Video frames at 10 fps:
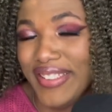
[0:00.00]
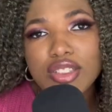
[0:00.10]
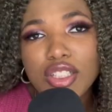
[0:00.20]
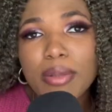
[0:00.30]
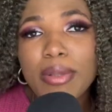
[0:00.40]

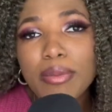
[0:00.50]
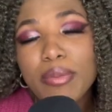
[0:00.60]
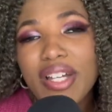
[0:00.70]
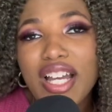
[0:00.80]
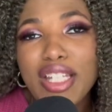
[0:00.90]
So the people
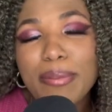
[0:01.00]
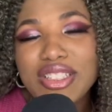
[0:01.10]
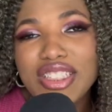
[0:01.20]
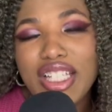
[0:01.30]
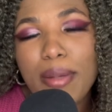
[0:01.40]
behind the
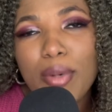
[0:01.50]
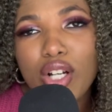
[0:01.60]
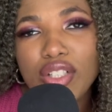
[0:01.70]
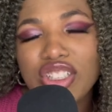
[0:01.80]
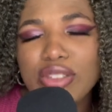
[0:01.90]
music and
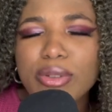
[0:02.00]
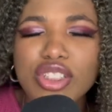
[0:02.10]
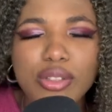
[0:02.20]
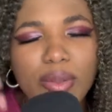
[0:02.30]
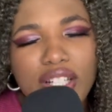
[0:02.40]
Barney
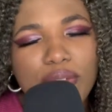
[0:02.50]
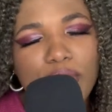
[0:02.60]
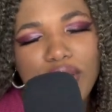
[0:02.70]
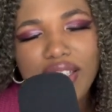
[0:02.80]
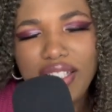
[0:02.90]
switched around a few
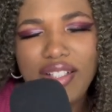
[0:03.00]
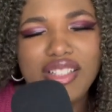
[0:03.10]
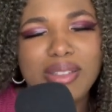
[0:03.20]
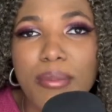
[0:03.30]
of the lyrics,